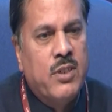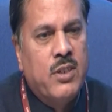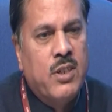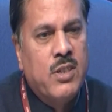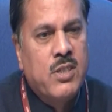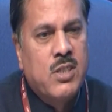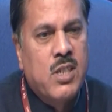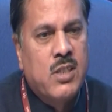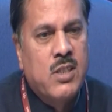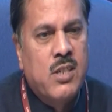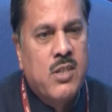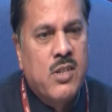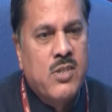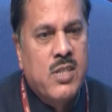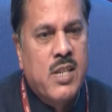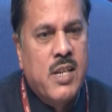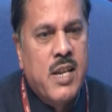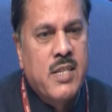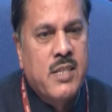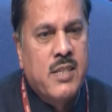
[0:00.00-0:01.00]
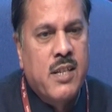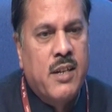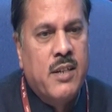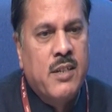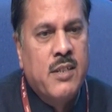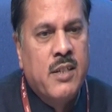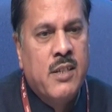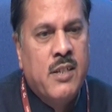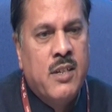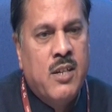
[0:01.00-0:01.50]
or Southern
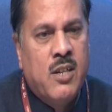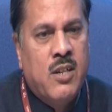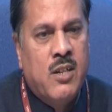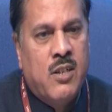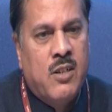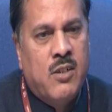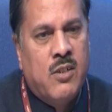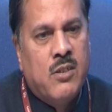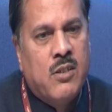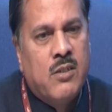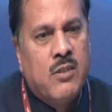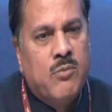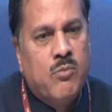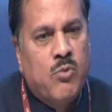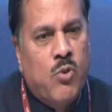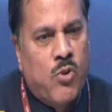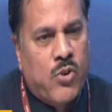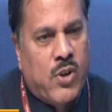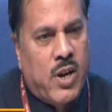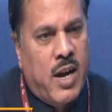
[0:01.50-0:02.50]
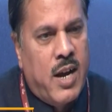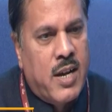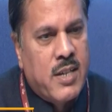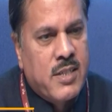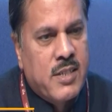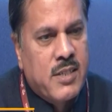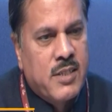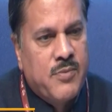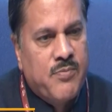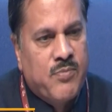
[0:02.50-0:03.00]
Oscillation
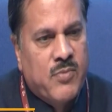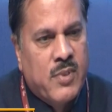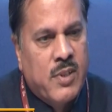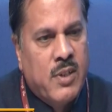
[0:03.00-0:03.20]
forecast.